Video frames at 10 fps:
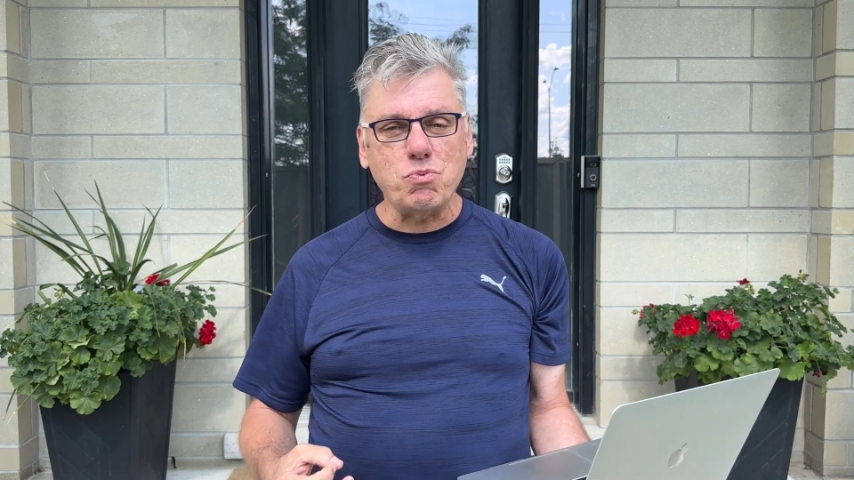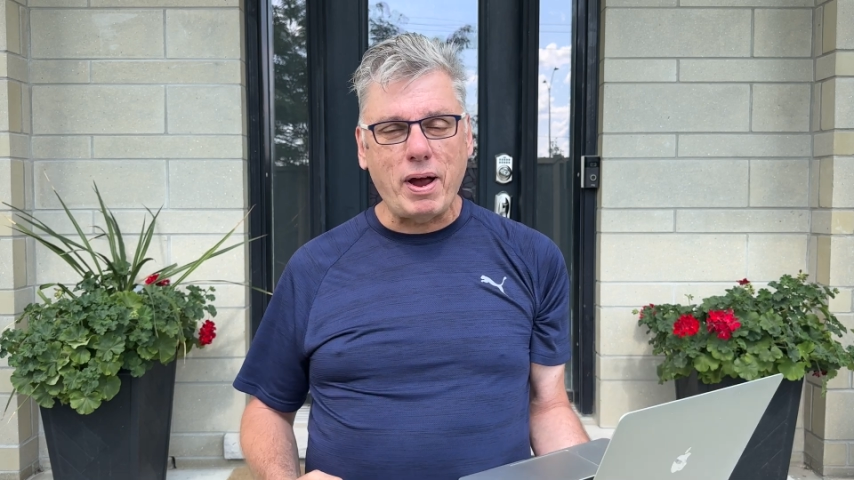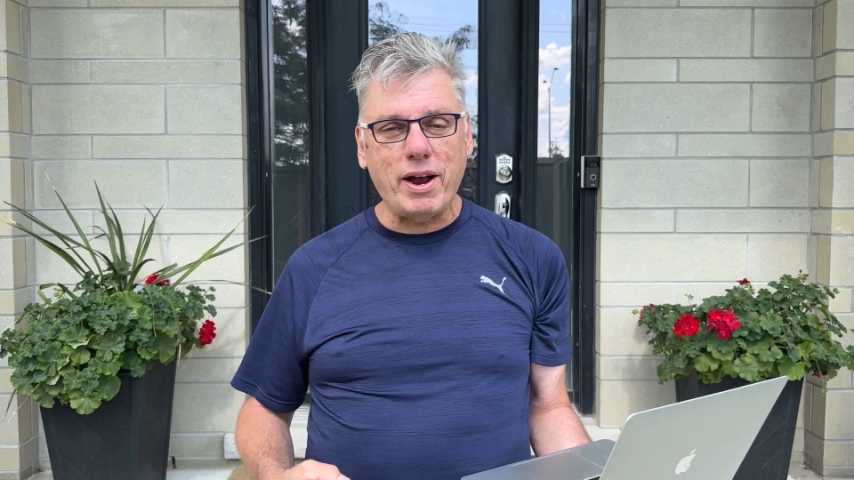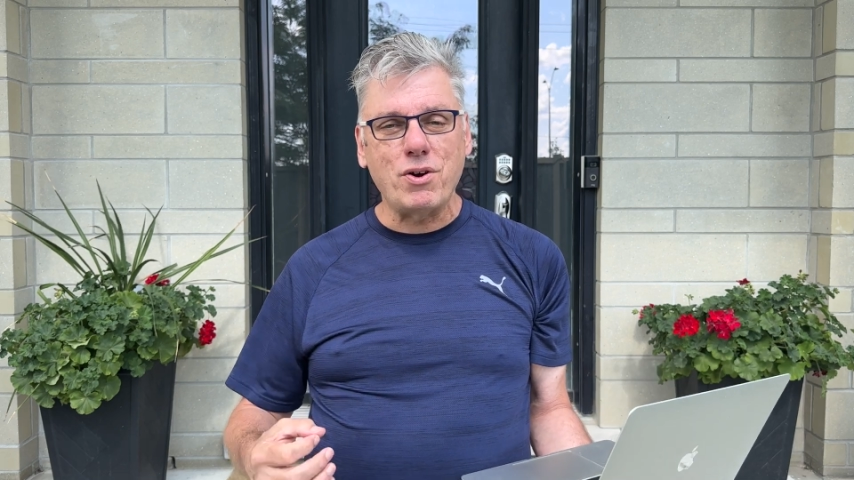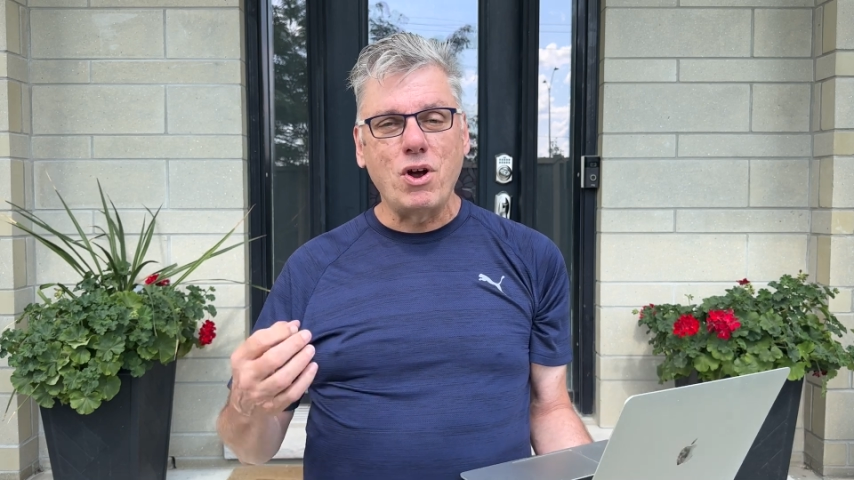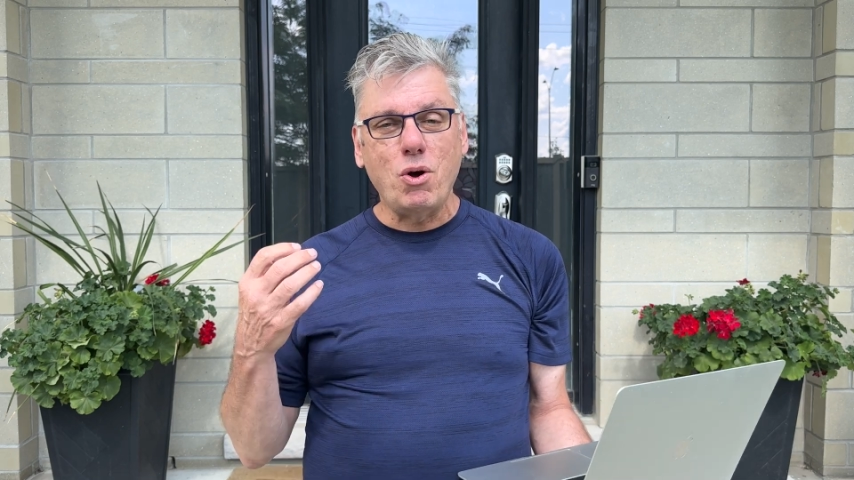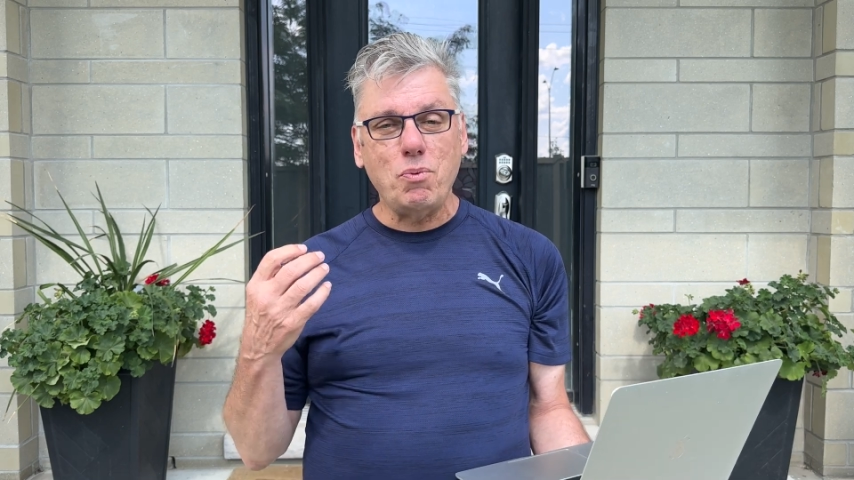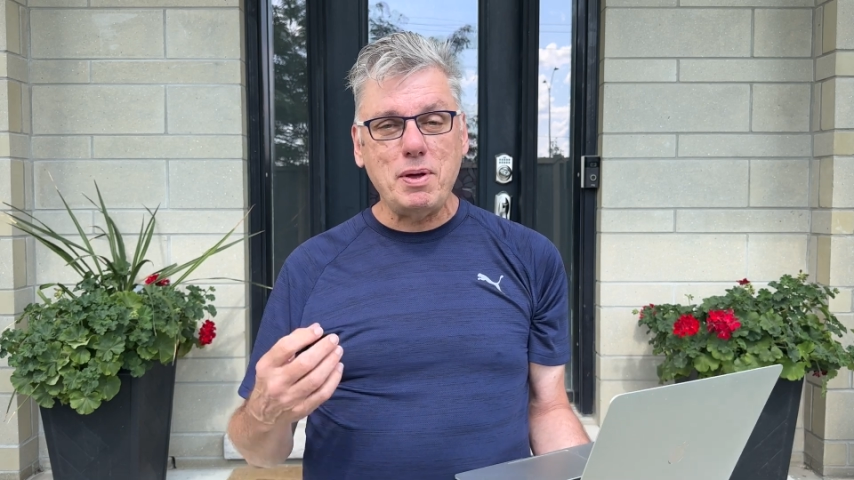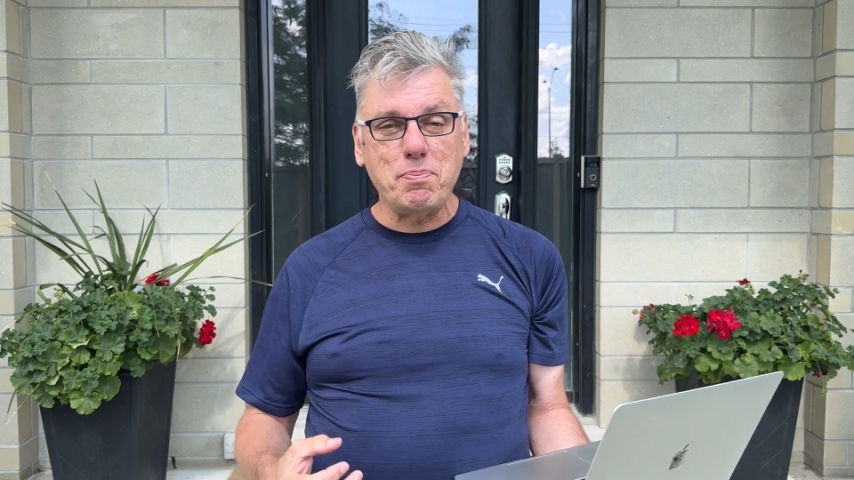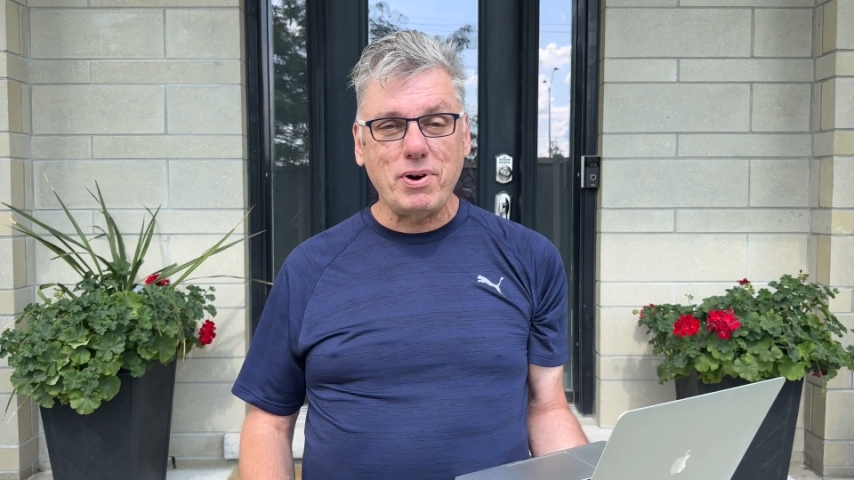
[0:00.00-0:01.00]
where
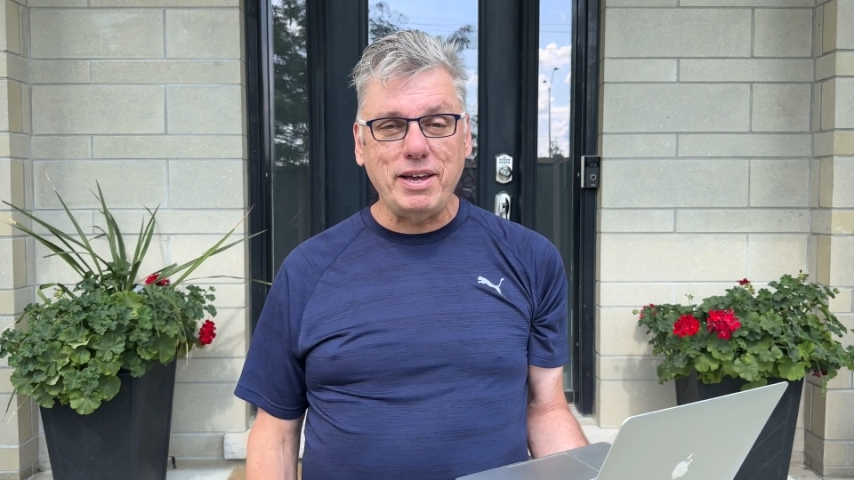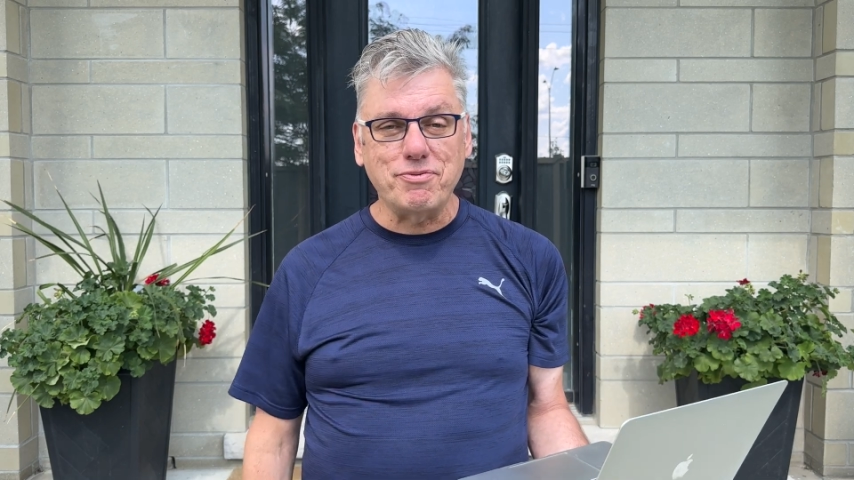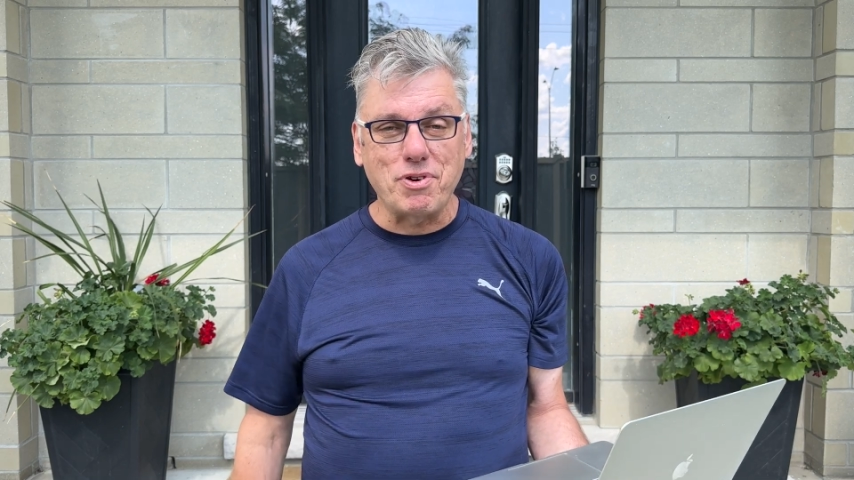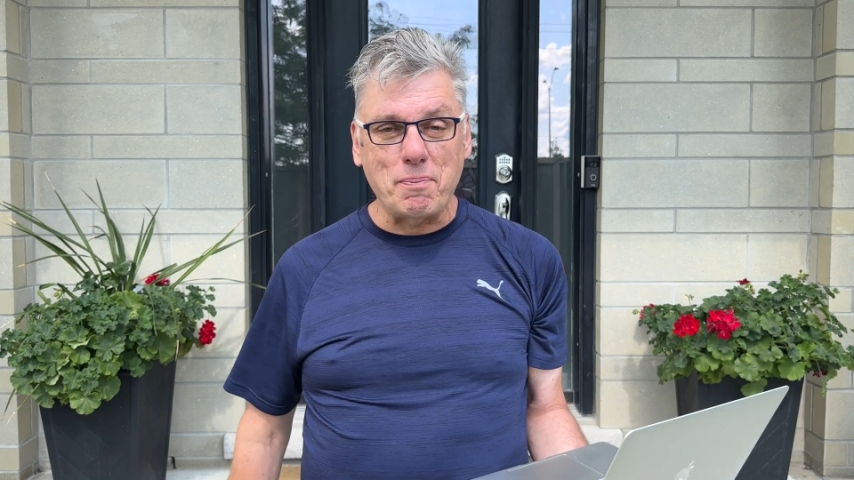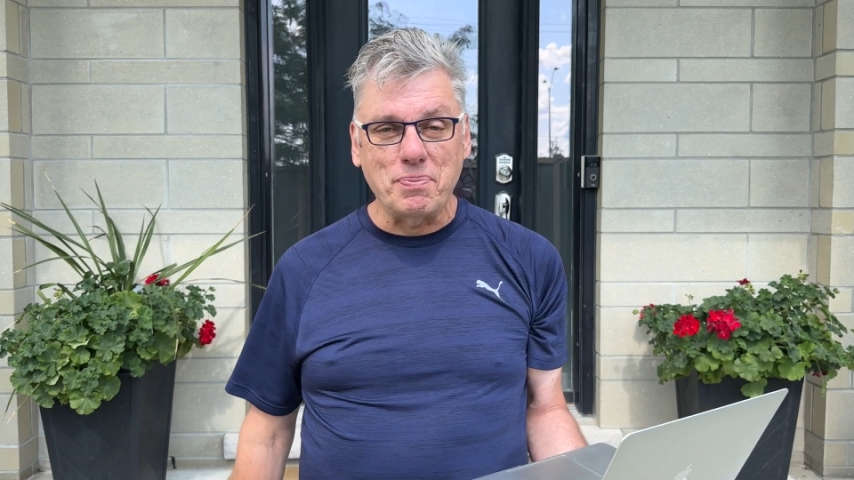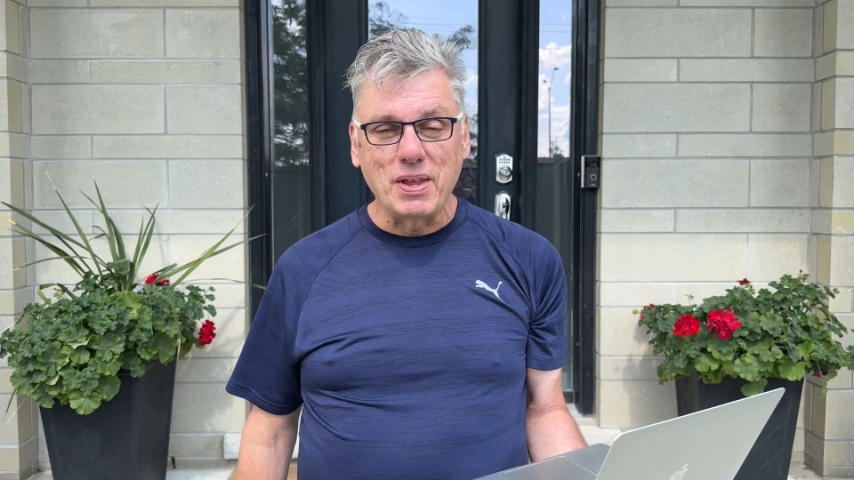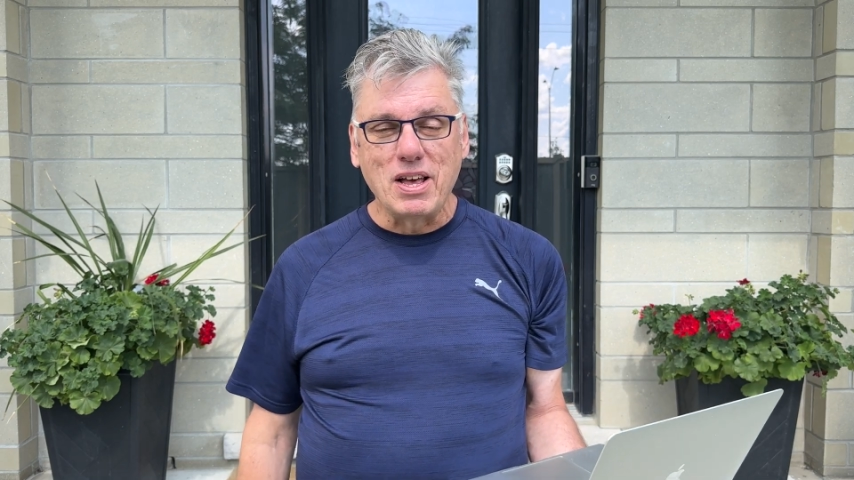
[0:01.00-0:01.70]
we pray from.